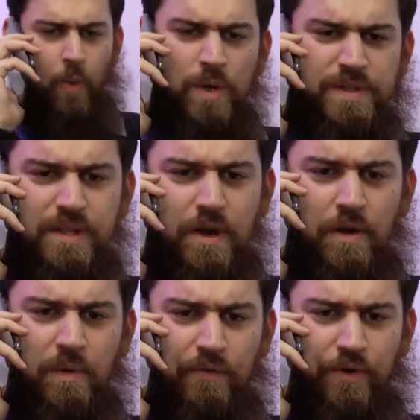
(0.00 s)
What's the
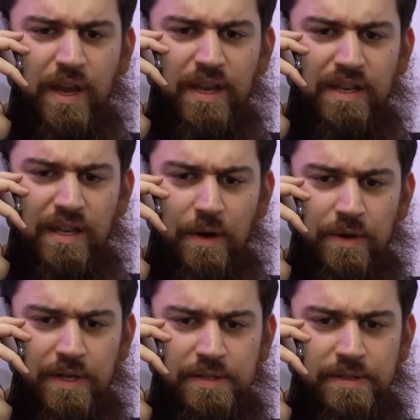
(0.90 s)
going rate for a kidney
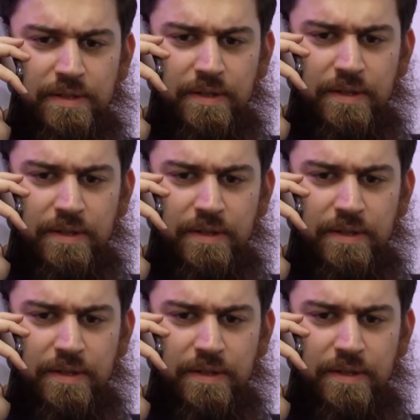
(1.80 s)
nowadays?